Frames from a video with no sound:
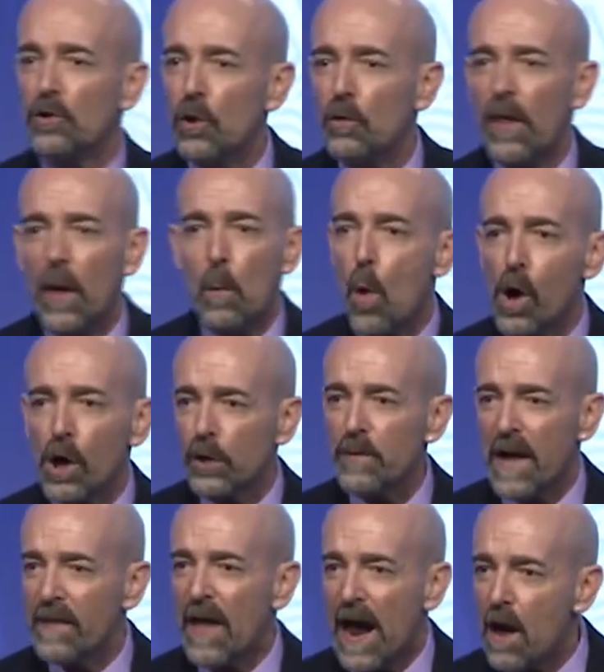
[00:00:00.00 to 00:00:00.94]
to do, they walk
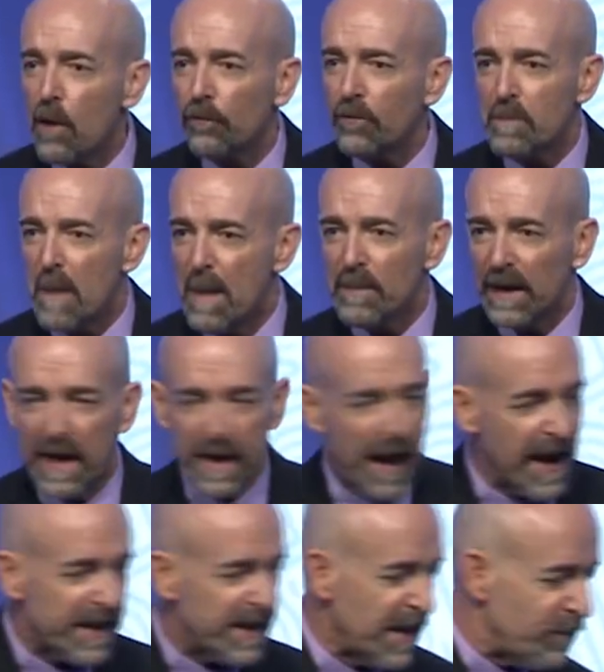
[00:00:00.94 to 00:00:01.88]
around the house
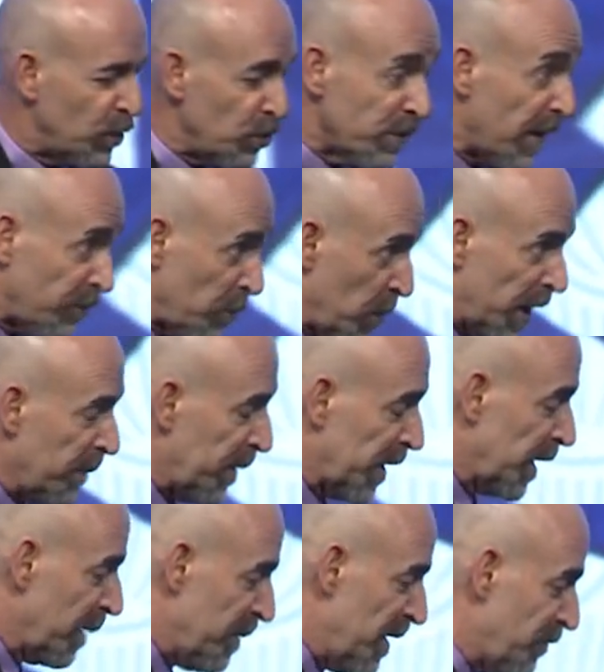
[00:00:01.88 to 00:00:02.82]
mumbling, I didn't even do nothing, what are you
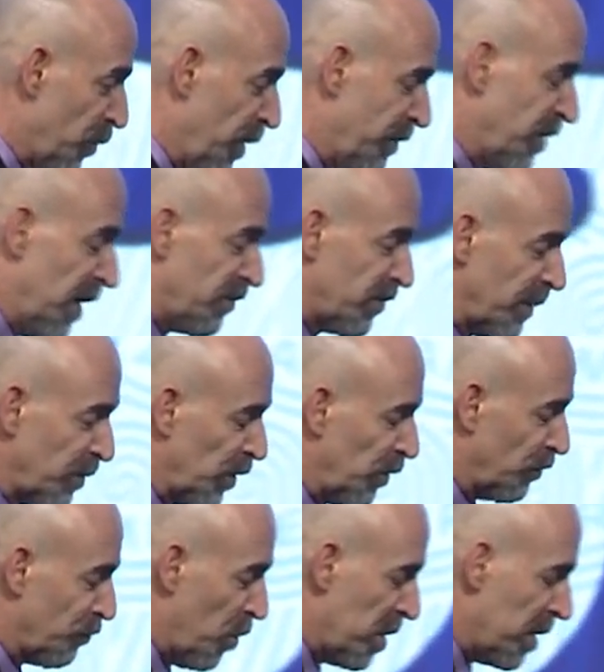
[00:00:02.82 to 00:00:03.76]
picking on me for? Every time something
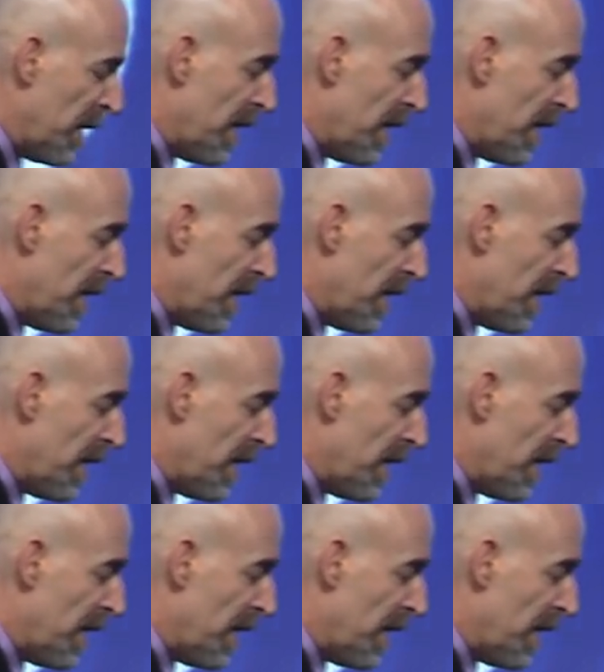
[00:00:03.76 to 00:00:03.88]
goes wrong,